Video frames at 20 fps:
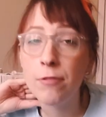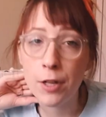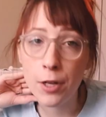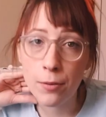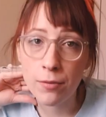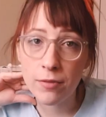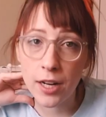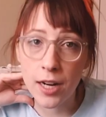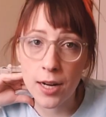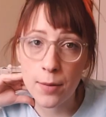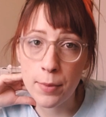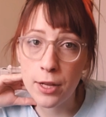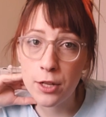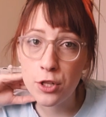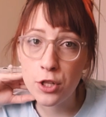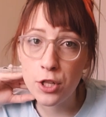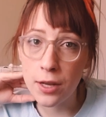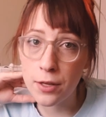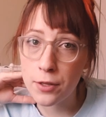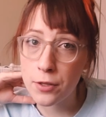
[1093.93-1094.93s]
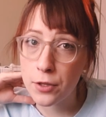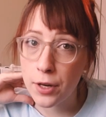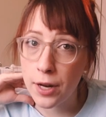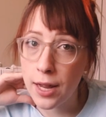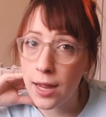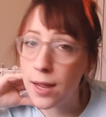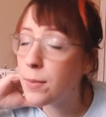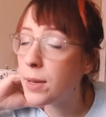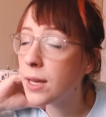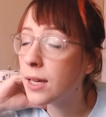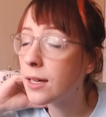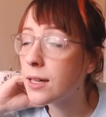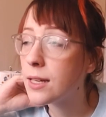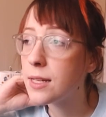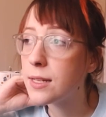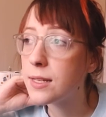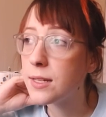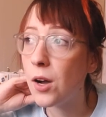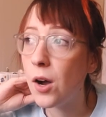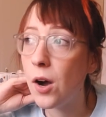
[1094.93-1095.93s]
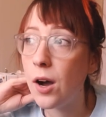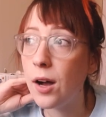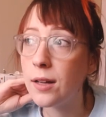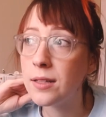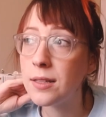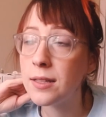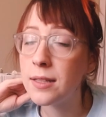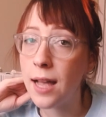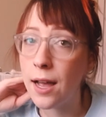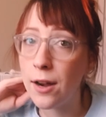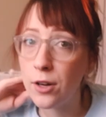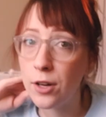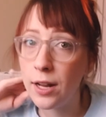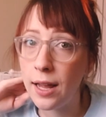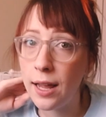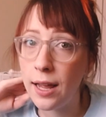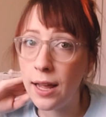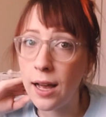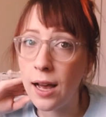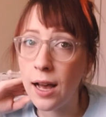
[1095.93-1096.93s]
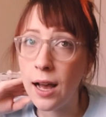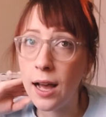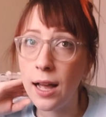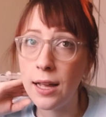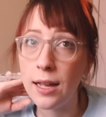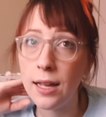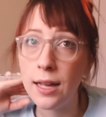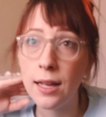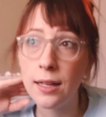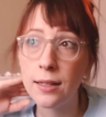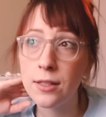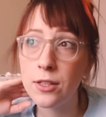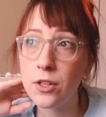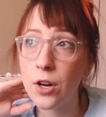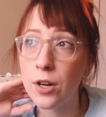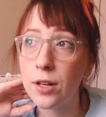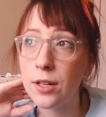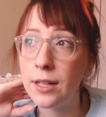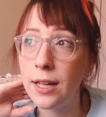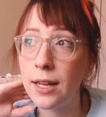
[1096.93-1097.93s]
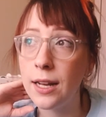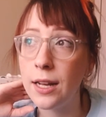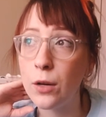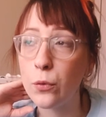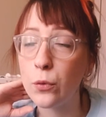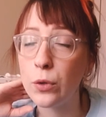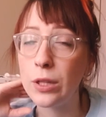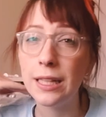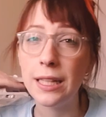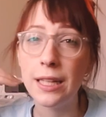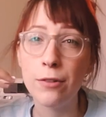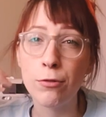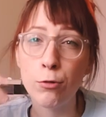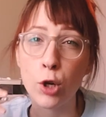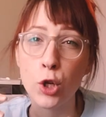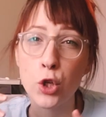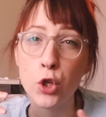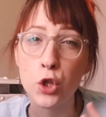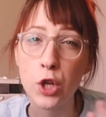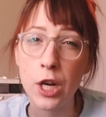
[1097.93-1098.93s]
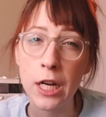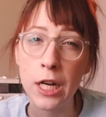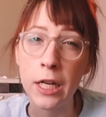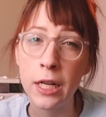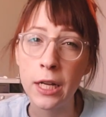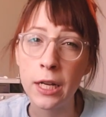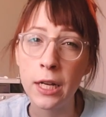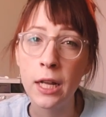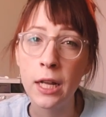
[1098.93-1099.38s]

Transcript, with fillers: film very much yesterday because on Saturday I started getting really frustrated.